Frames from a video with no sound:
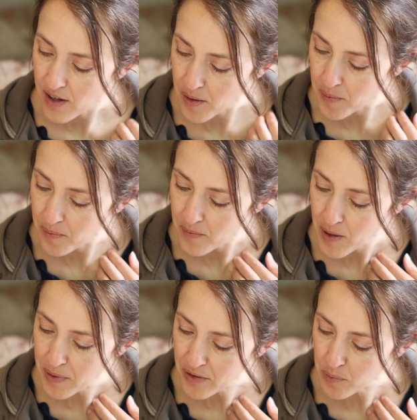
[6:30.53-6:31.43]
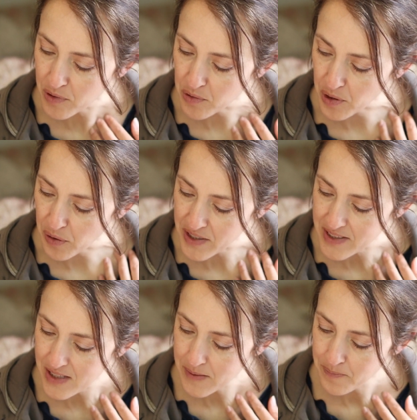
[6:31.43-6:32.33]
um, about the Blue
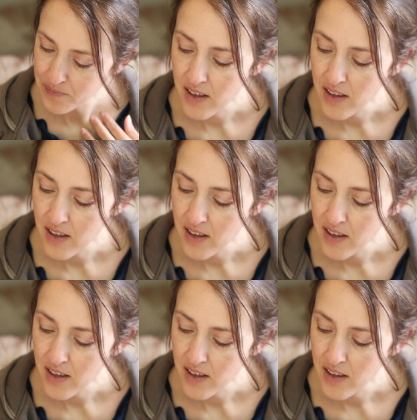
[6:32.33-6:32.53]
Lotus.